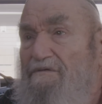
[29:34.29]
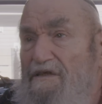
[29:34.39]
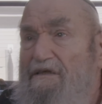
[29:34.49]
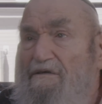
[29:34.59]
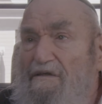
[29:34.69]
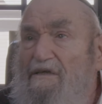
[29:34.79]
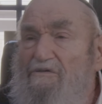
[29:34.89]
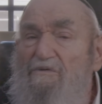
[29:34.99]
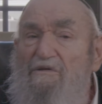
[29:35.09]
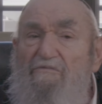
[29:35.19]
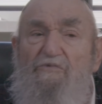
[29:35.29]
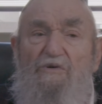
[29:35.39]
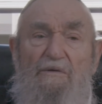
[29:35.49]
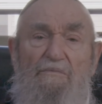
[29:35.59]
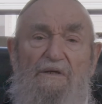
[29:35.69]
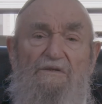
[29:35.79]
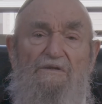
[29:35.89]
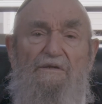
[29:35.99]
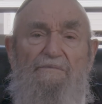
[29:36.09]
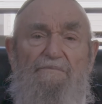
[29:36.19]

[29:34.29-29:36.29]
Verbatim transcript: You know, that's what the 40 means.